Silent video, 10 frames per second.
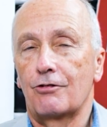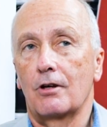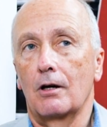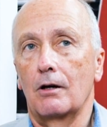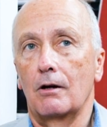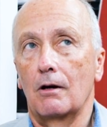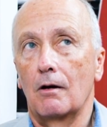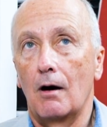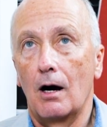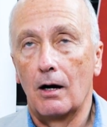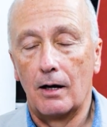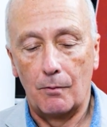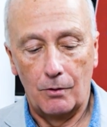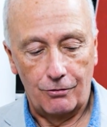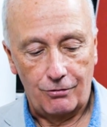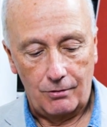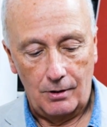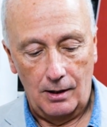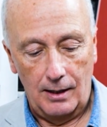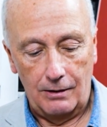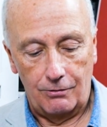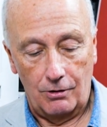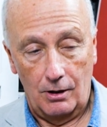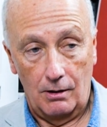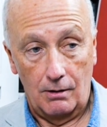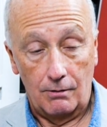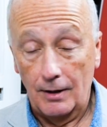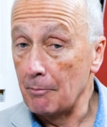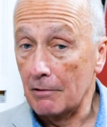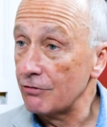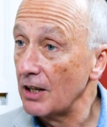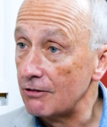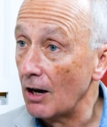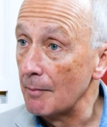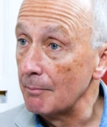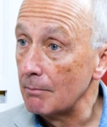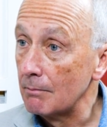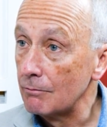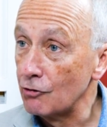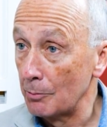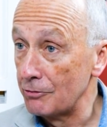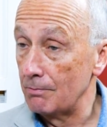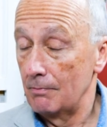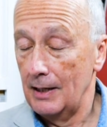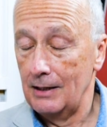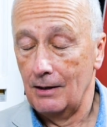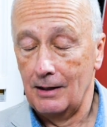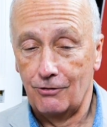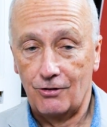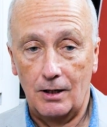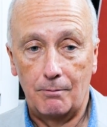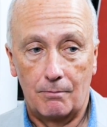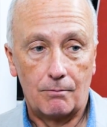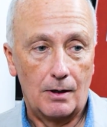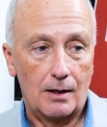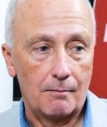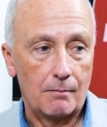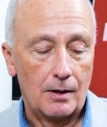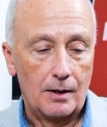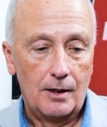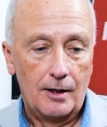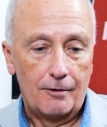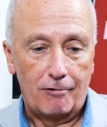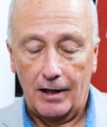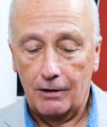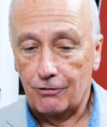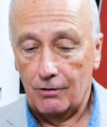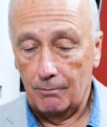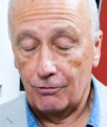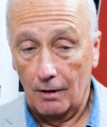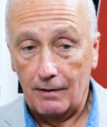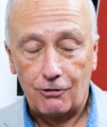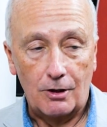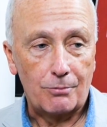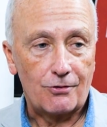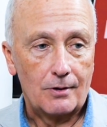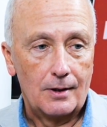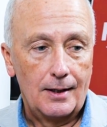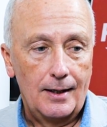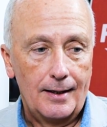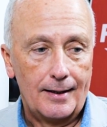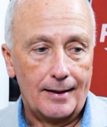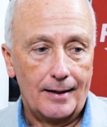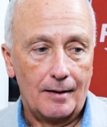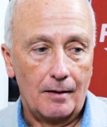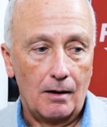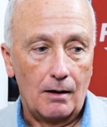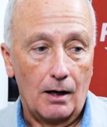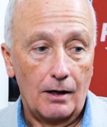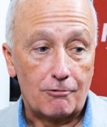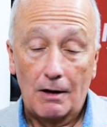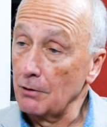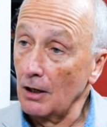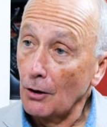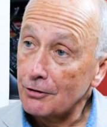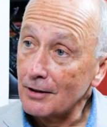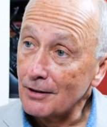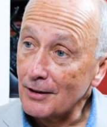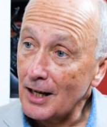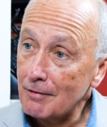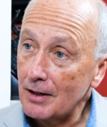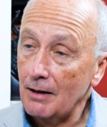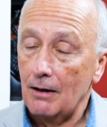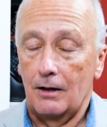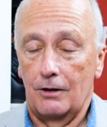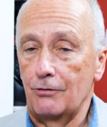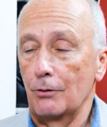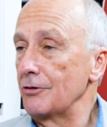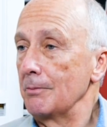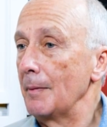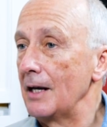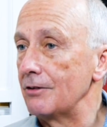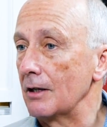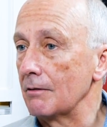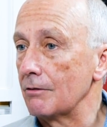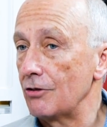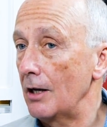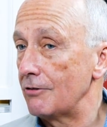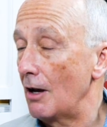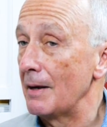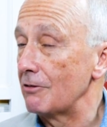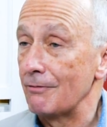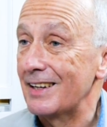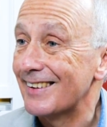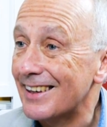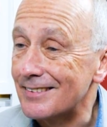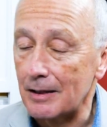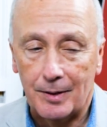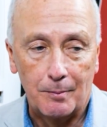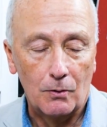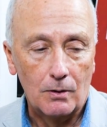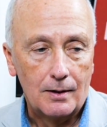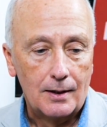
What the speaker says: so I had a number of sea time jobs at sea, frigates, survey ships. I traveled a lot in the Navy. I saw some amazing sights. I met some fantastic people.